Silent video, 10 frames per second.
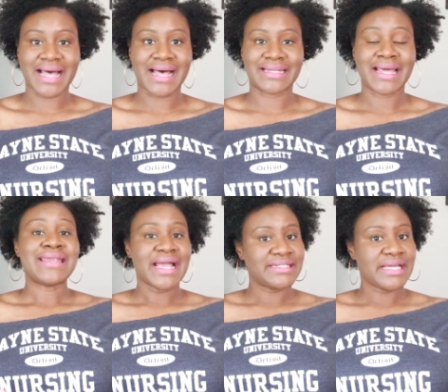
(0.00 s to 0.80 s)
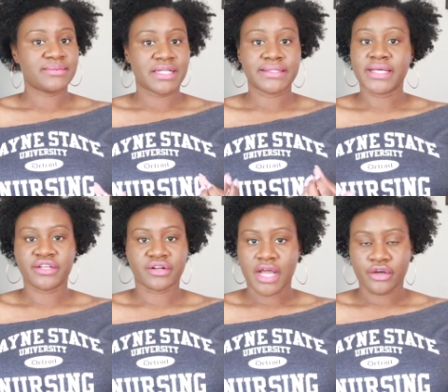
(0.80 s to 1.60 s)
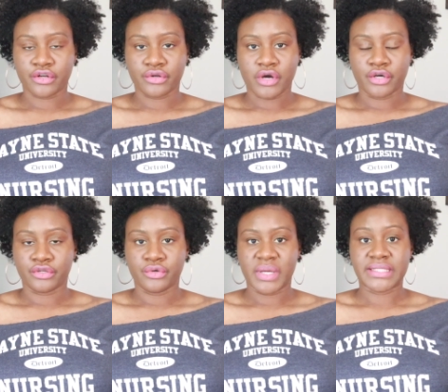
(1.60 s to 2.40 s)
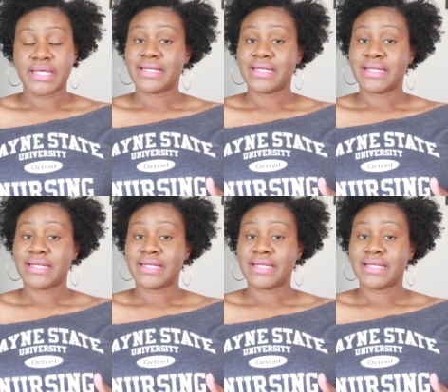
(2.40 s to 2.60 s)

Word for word: And nine times out of 10, you're not going to know how to do it.